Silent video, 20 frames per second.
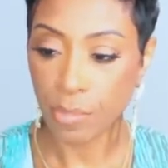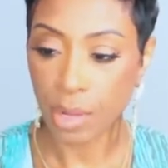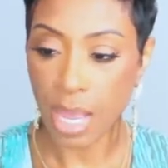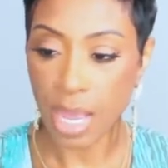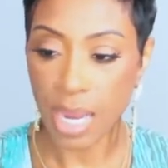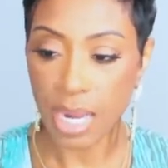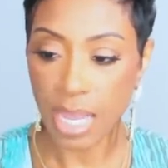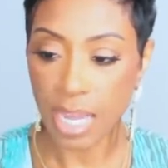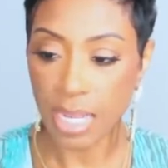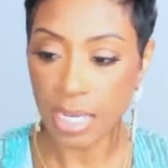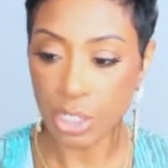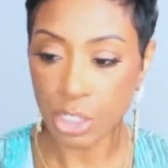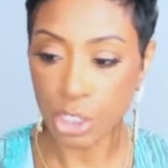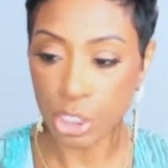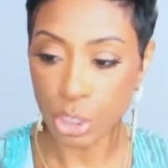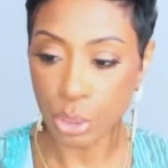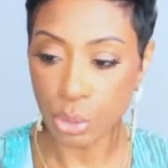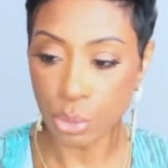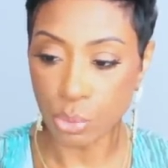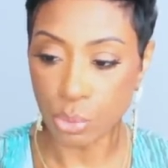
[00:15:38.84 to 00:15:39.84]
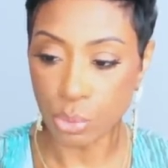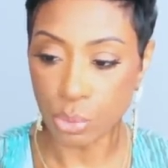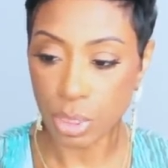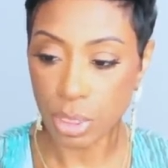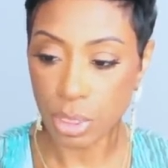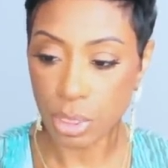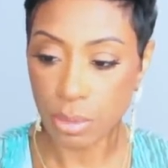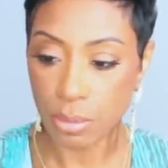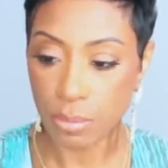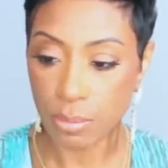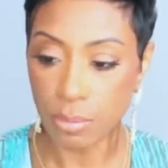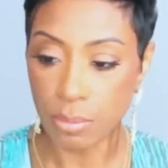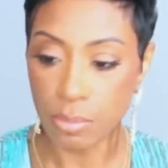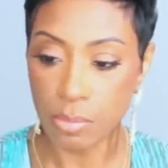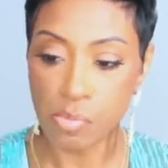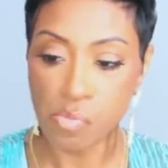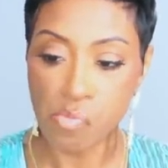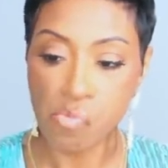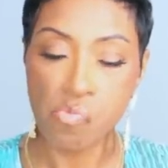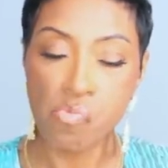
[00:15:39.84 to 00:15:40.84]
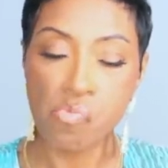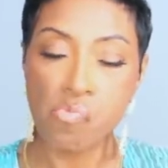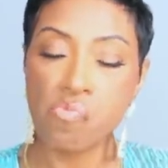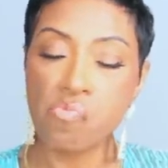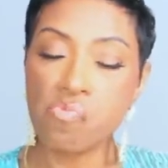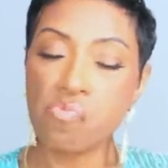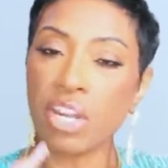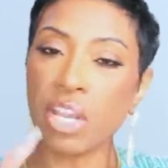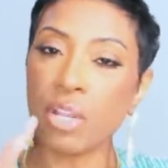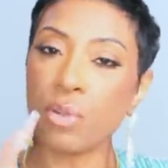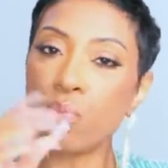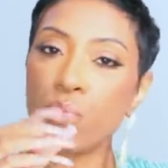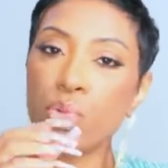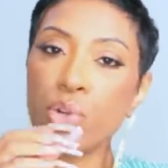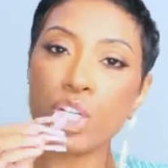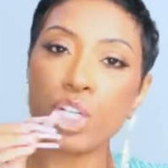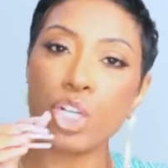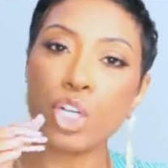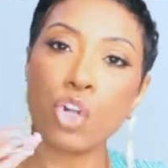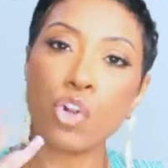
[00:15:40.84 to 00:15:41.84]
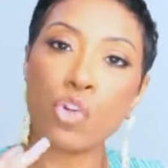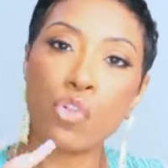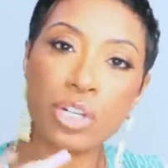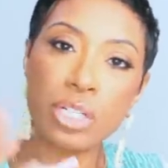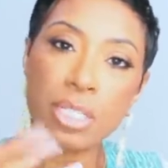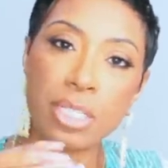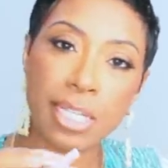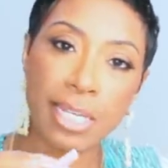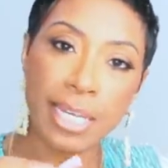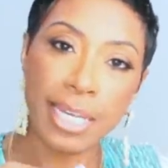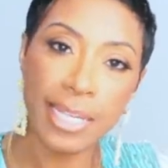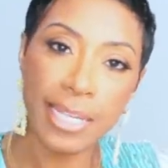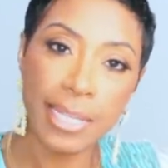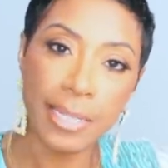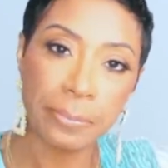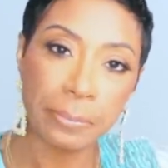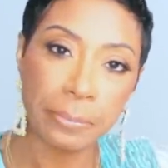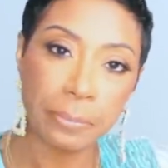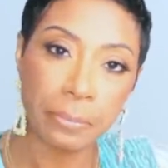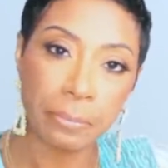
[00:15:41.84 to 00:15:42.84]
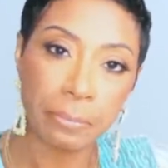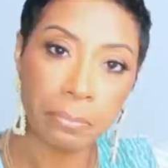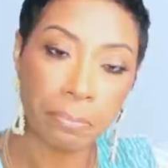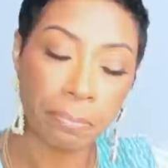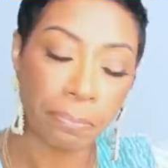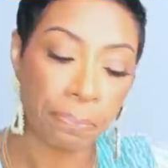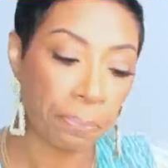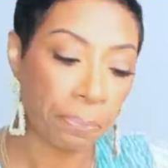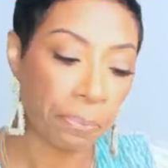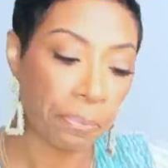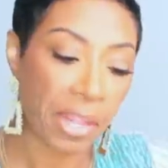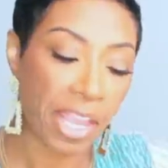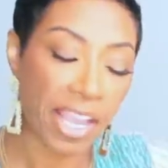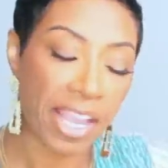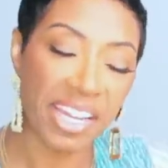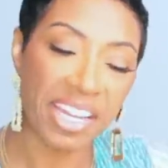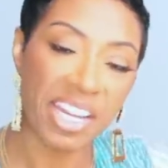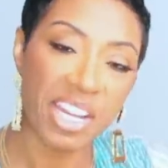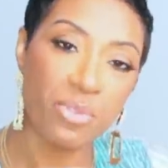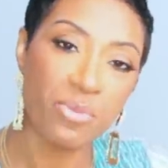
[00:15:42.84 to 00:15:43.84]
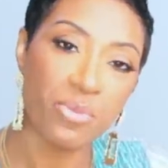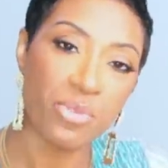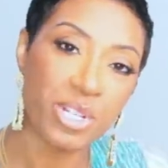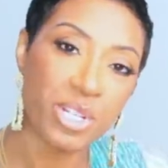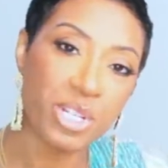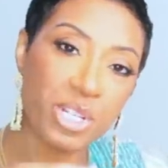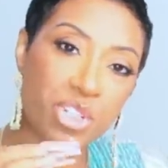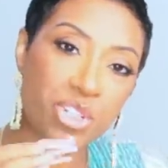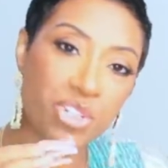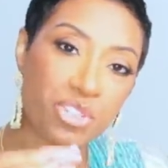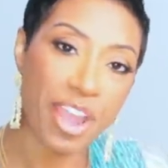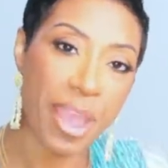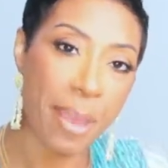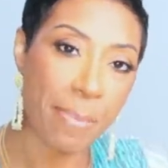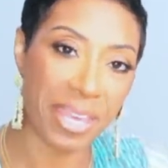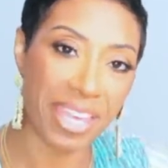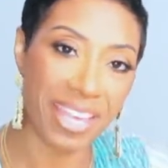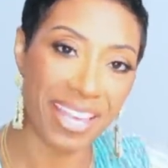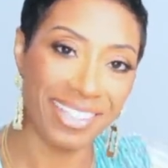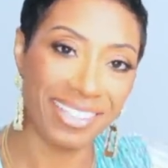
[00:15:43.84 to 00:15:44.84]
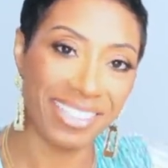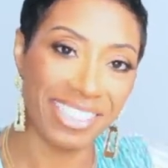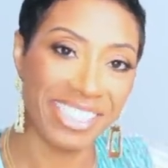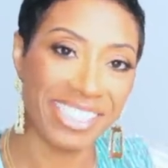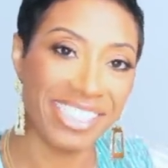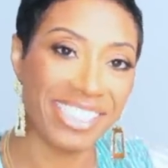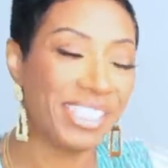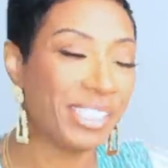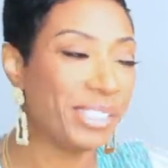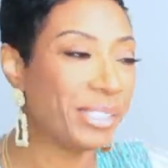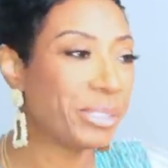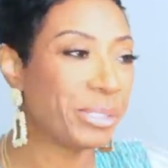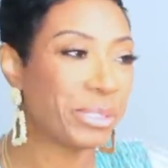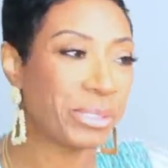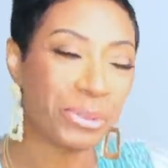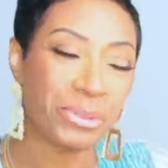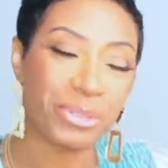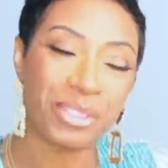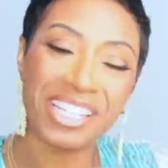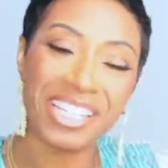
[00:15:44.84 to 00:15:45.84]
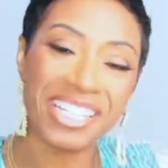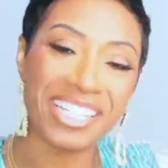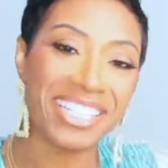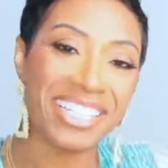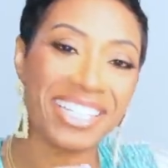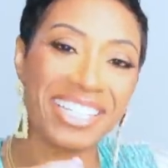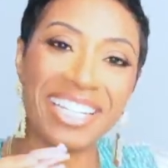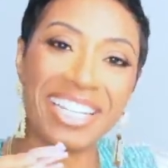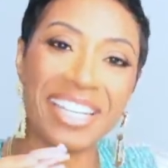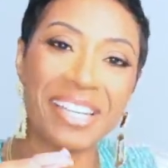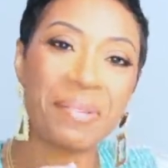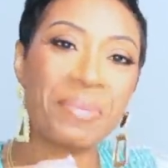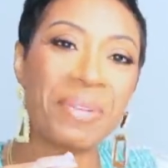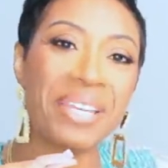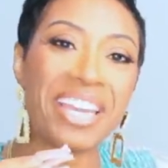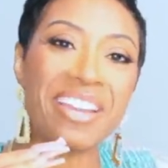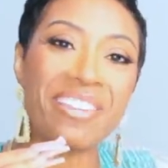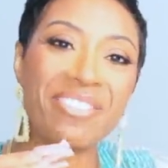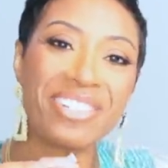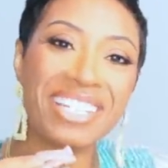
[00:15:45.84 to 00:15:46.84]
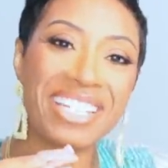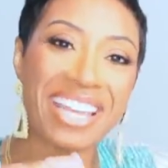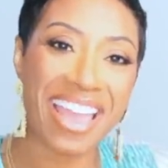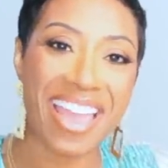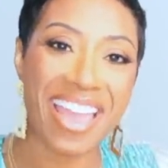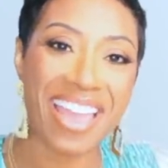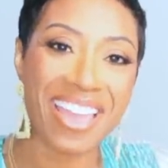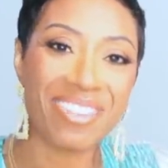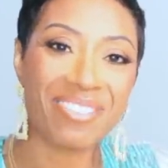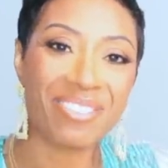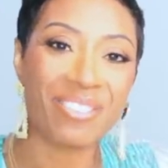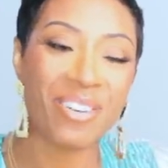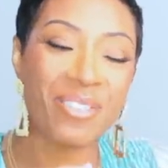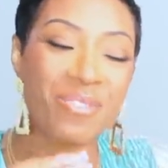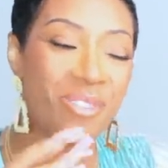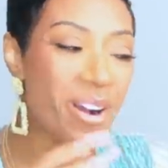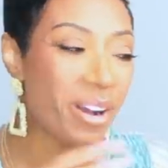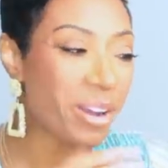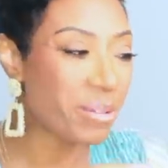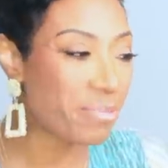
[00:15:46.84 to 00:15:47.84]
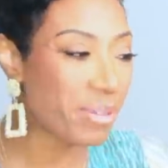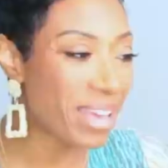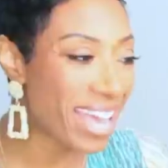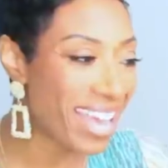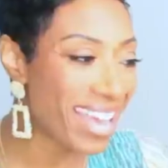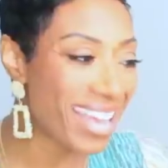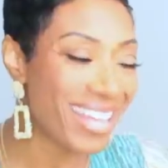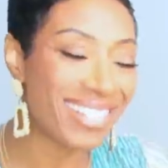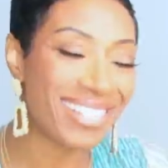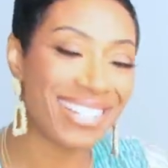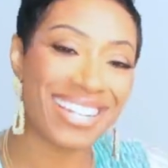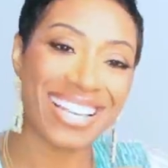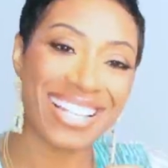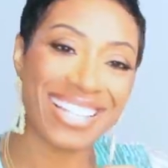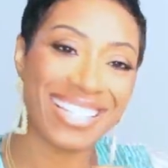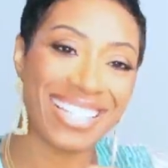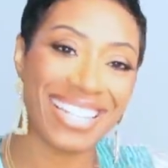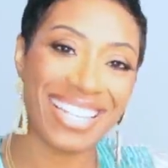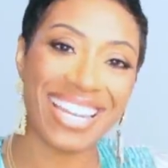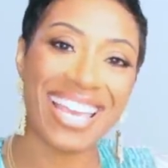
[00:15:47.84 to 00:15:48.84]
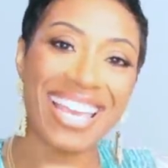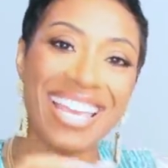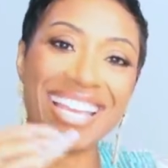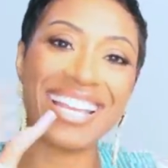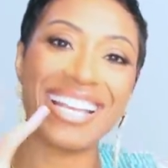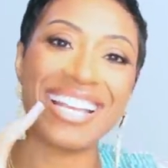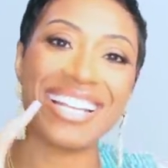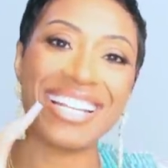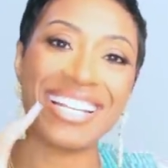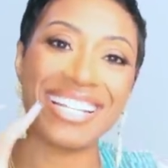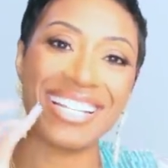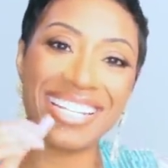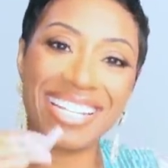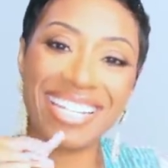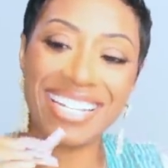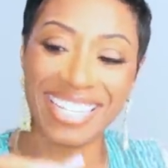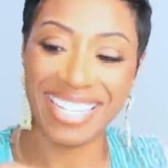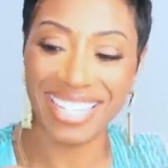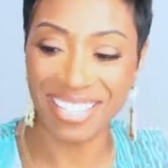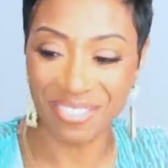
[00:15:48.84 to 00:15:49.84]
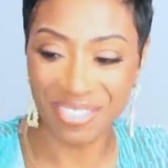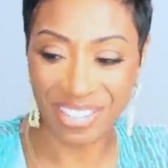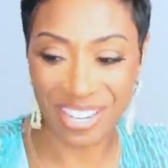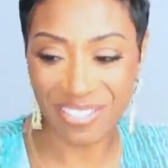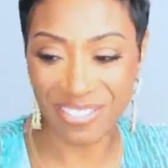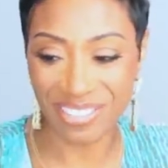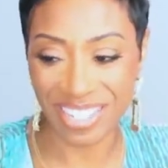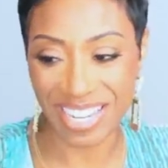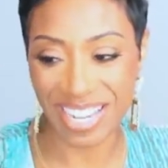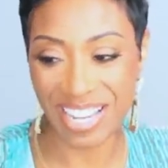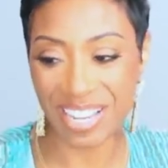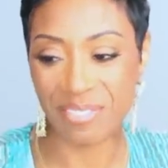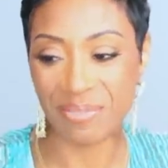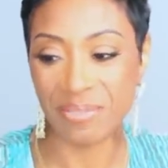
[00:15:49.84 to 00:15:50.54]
I like the shoes. They real crystally, and they real strappy. Two things that'll get me every time. If I'm walking past and I see that, it'll get me every time.